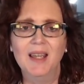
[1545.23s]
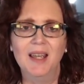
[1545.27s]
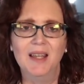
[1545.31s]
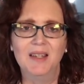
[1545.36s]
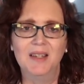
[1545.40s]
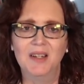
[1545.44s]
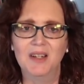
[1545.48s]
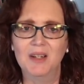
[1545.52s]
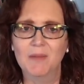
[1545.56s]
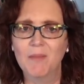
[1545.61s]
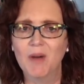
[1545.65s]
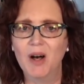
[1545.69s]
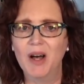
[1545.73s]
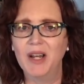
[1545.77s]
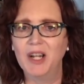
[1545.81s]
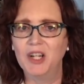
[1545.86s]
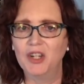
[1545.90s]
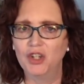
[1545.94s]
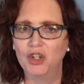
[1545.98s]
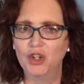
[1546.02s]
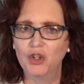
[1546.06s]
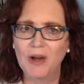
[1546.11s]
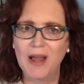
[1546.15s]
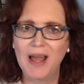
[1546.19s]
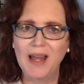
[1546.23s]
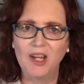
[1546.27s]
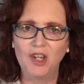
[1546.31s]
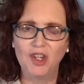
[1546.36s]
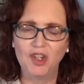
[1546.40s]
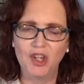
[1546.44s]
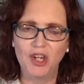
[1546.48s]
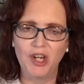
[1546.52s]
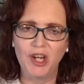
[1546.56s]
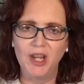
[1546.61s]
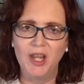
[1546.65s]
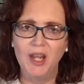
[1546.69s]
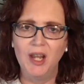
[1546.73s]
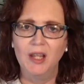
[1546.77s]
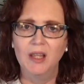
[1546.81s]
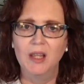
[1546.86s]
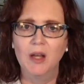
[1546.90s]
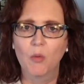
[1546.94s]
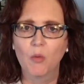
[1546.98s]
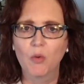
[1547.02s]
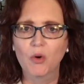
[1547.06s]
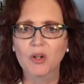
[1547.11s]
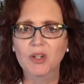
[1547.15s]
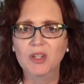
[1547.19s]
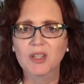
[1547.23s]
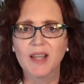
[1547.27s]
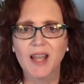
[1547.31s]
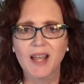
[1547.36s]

is a demonic strategy that works